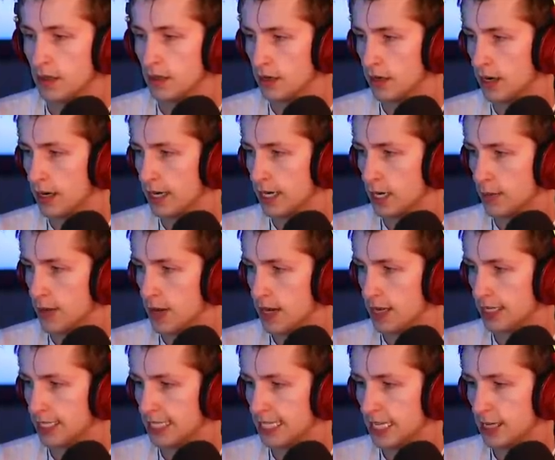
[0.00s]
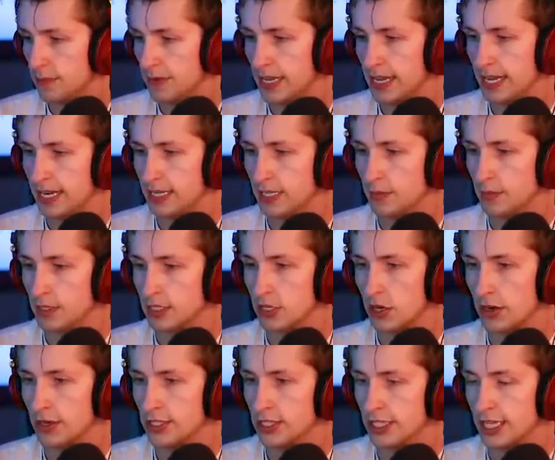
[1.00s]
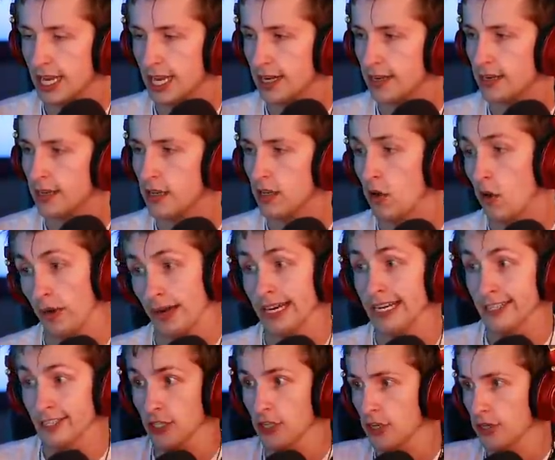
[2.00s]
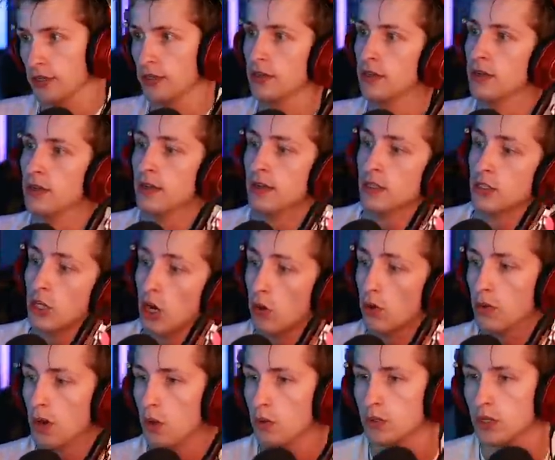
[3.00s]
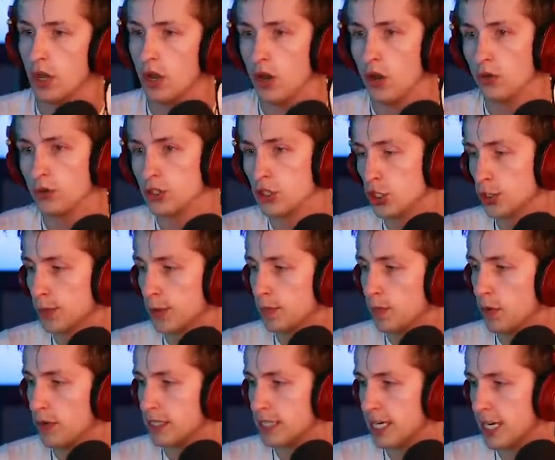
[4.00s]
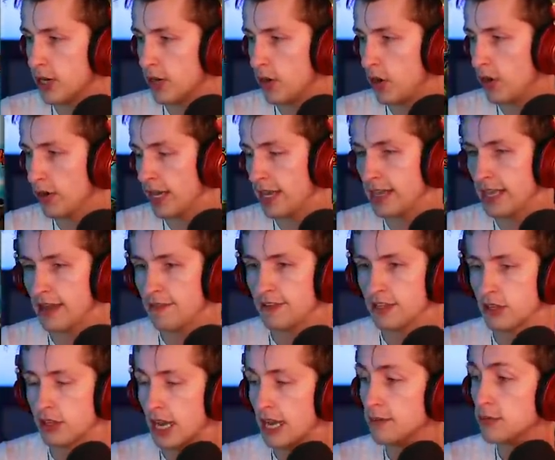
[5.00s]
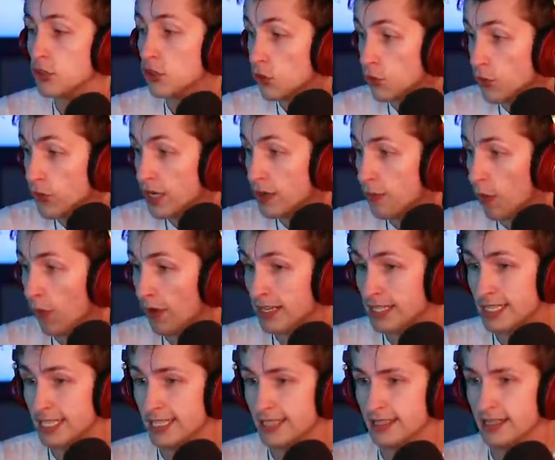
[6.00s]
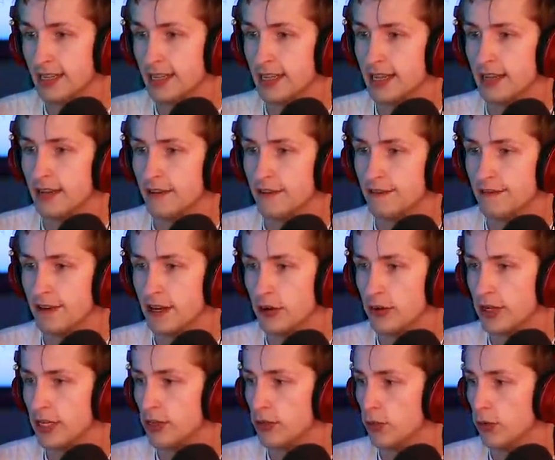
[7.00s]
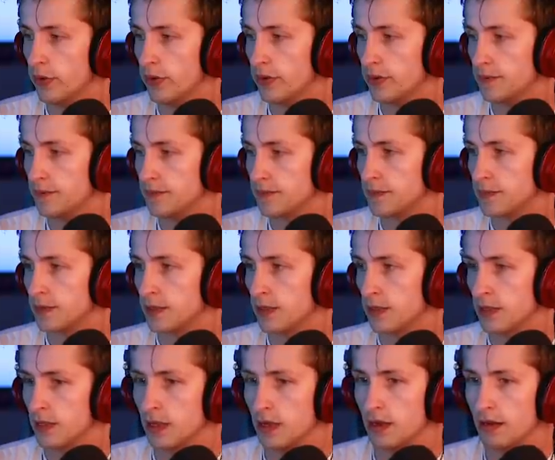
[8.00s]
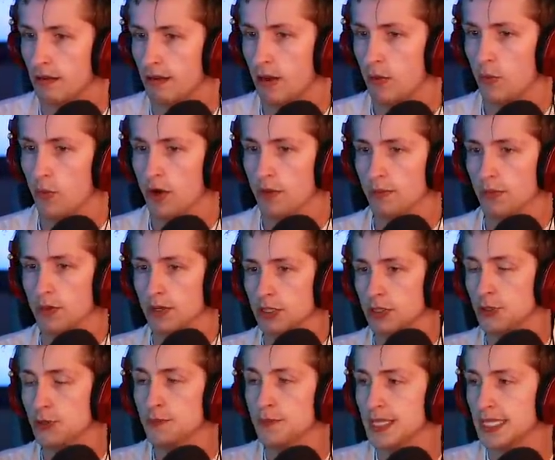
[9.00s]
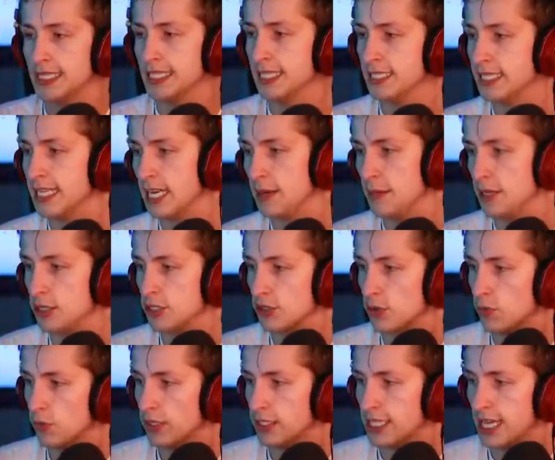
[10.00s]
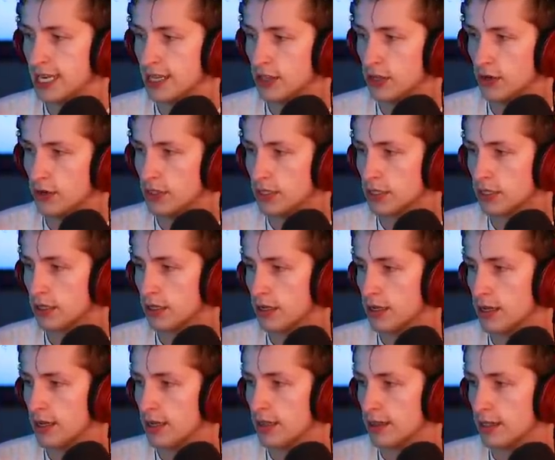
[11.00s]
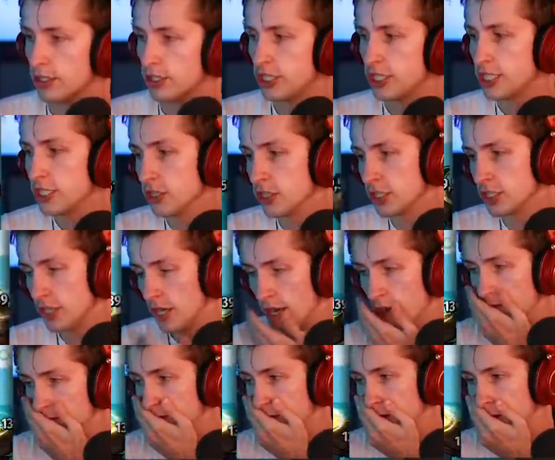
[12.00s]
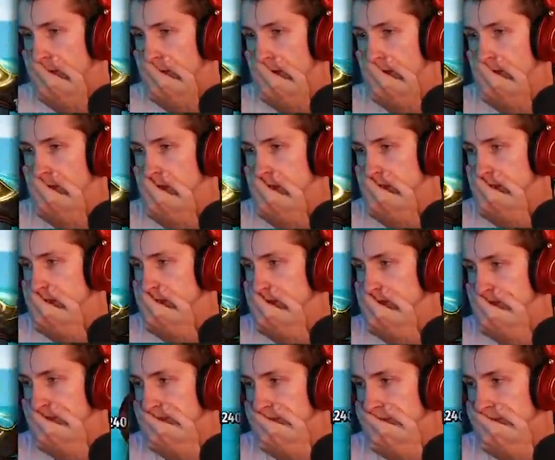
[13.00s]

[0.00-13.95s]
Alright, come on. Keep hitting them as hard as you can. Or hitting her. Go, go, go! Super poison arrow. Okay, they have it times three poison. Very cool. Alright, 1.2 million damage. We take those. She's still stunned for one more turn.